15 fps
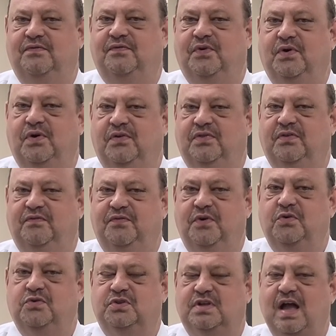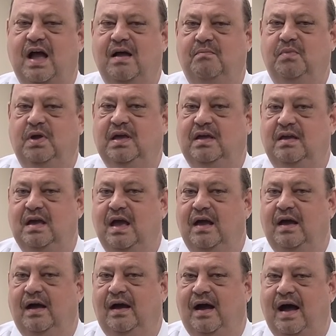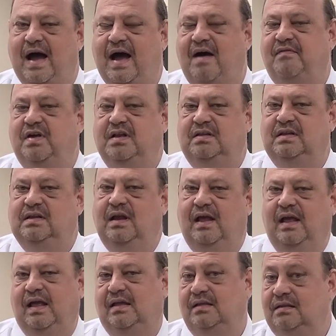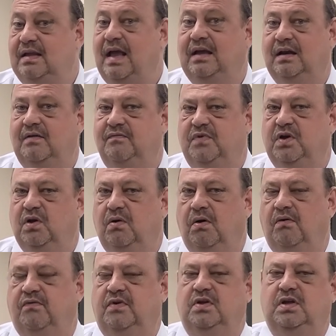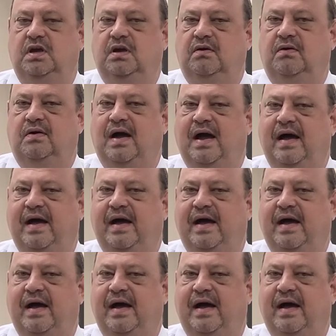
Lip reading: For the first time, we have a negative year over year